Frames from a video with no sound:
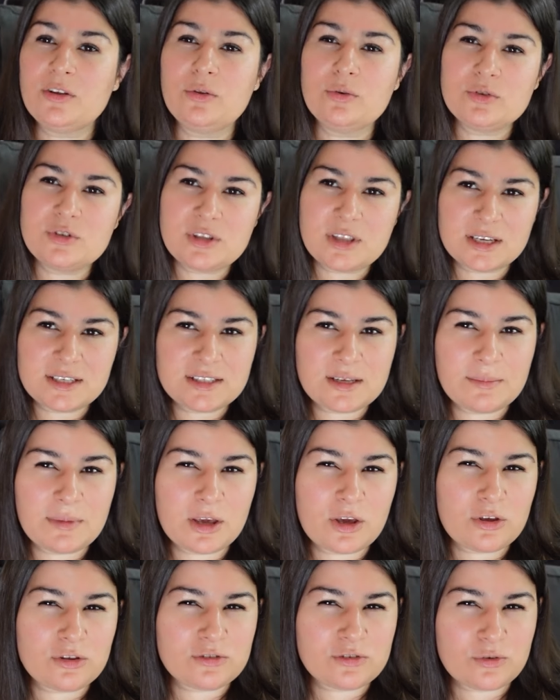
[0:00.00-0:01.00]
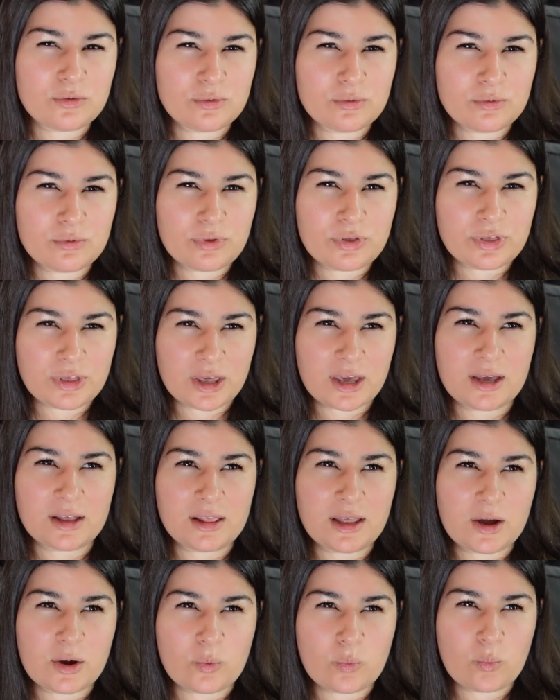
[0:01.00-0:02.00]
of those things that makes you think,
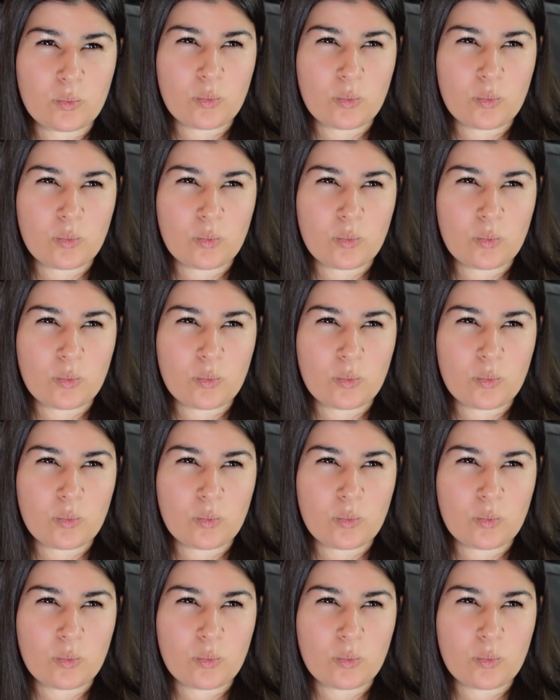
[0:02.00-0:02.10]
like,